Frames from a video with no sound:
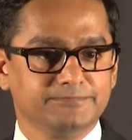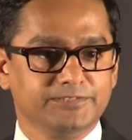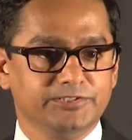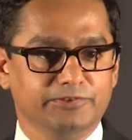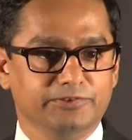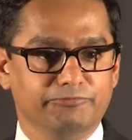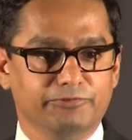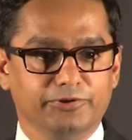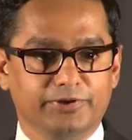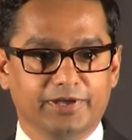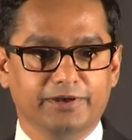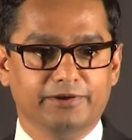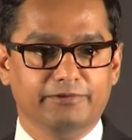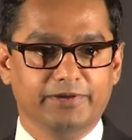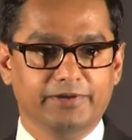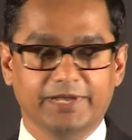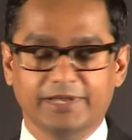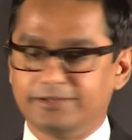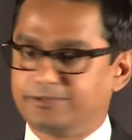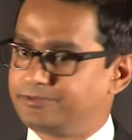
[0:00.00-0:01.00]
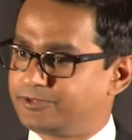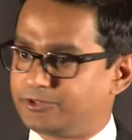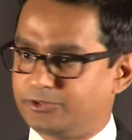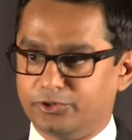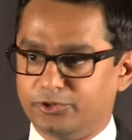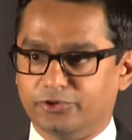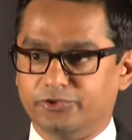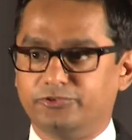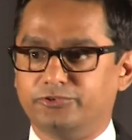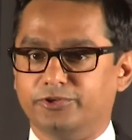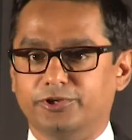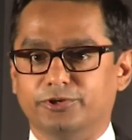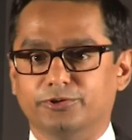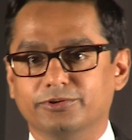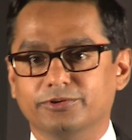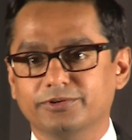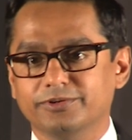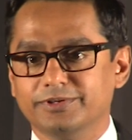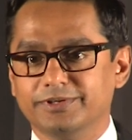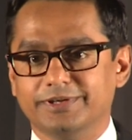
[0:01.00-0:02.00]
So if you can read, kudos to
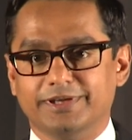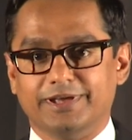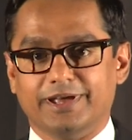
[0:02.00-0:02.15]
you.